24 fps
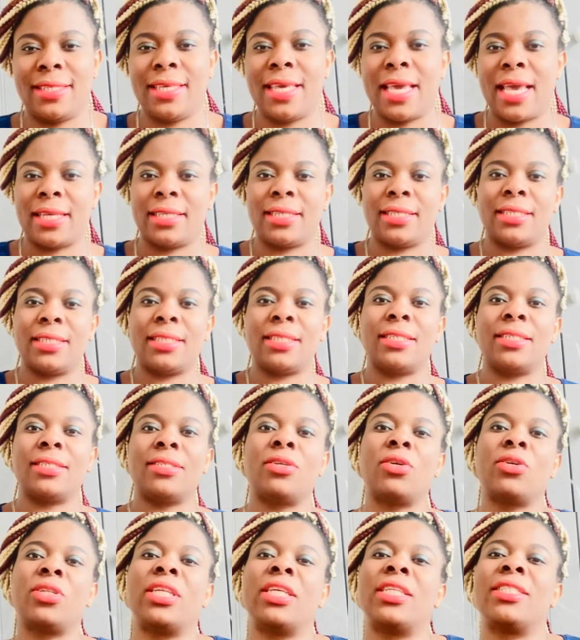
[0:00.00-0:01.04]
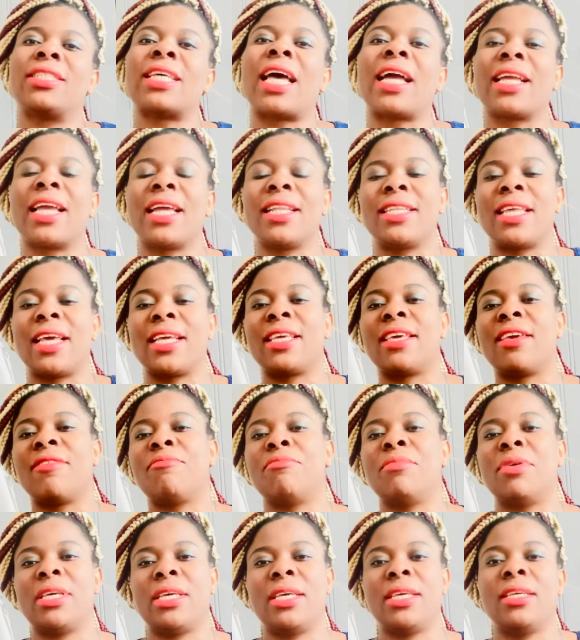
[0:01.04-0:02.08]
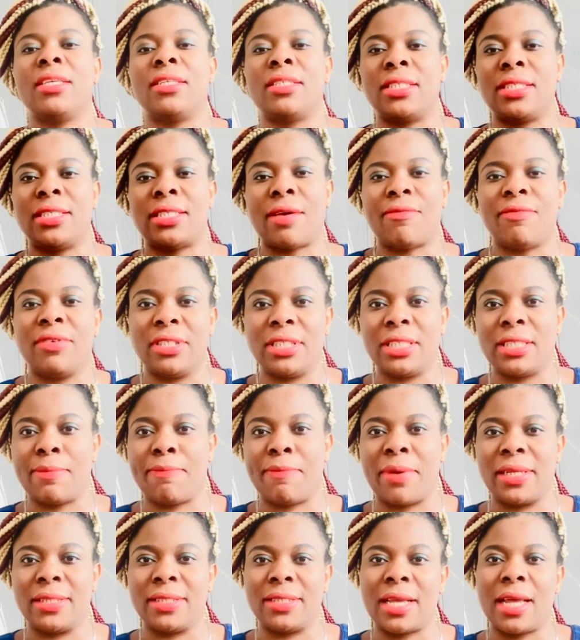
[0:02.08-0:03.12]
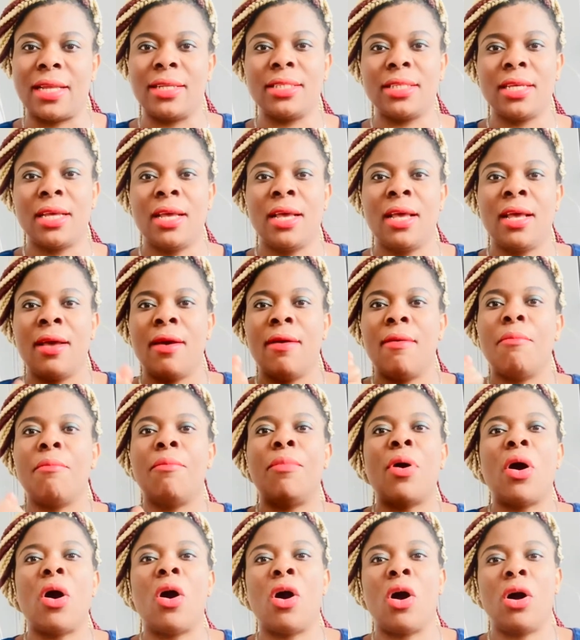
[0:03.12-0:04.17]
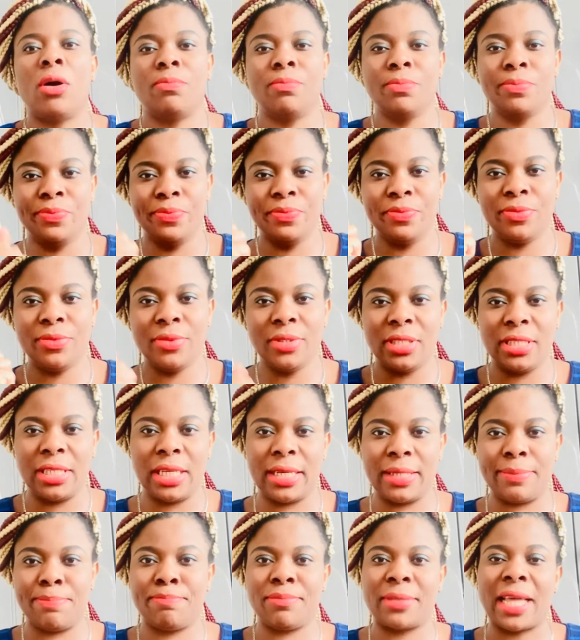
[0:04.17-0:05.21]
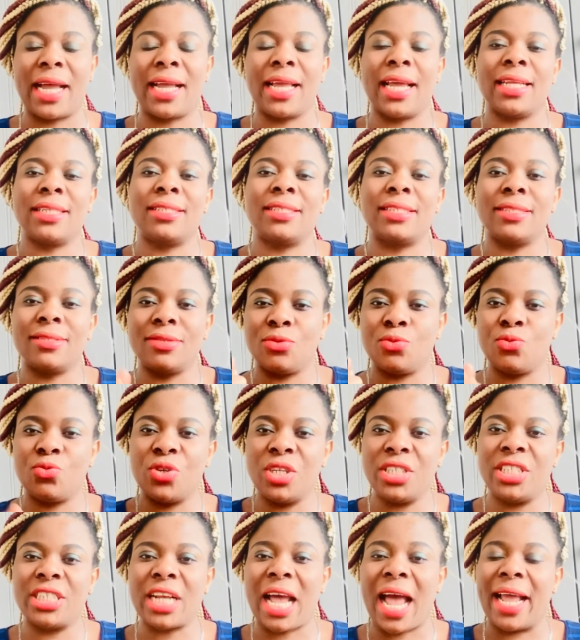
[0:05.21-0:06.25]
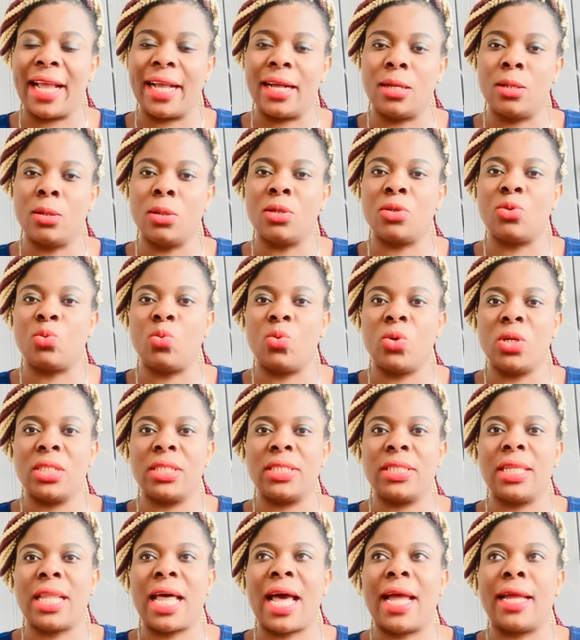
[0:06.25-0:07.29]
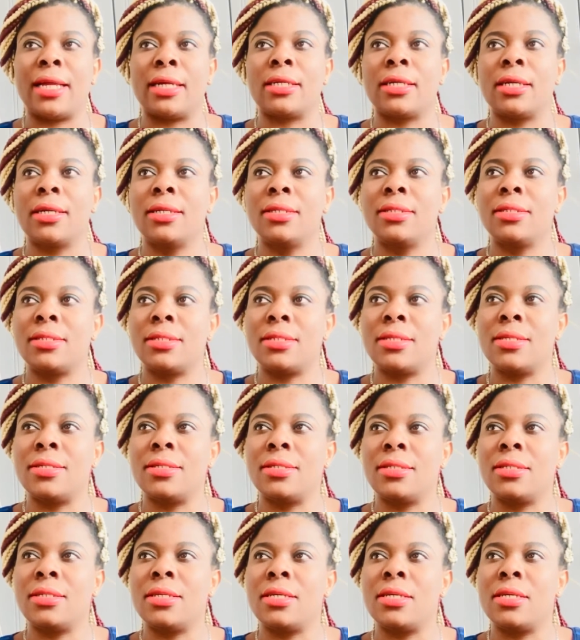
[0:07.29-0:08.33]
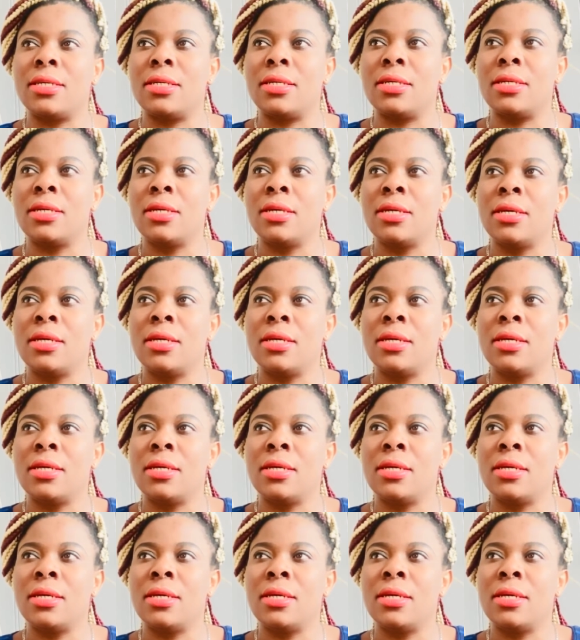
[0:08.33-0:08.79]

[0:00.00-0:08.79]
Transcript: Yes, so the target they give me is 70%, but the target which I got was like 66%.